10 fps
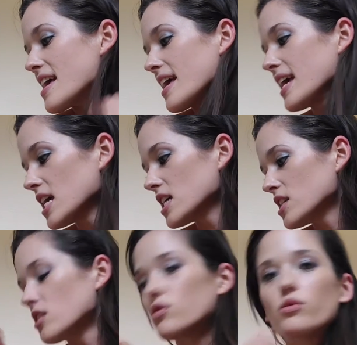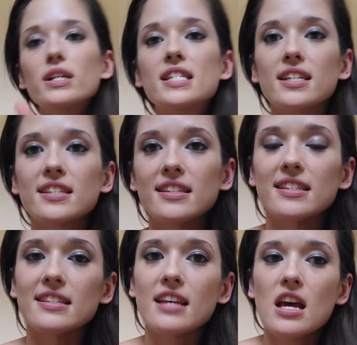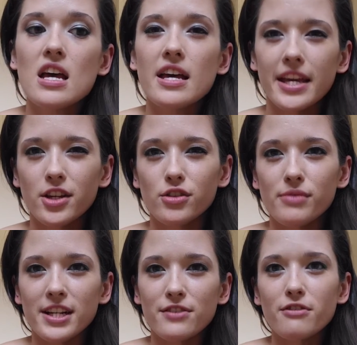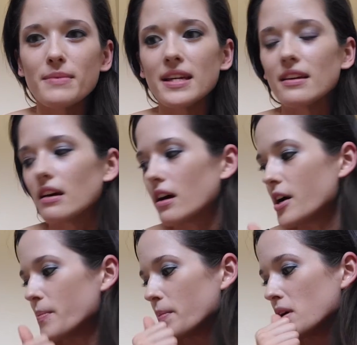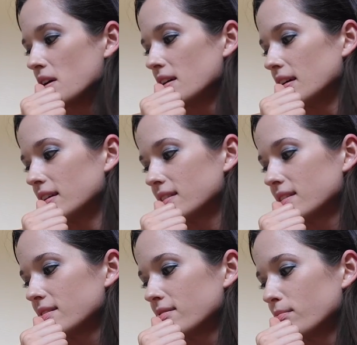And so 26 is a good range for me. It's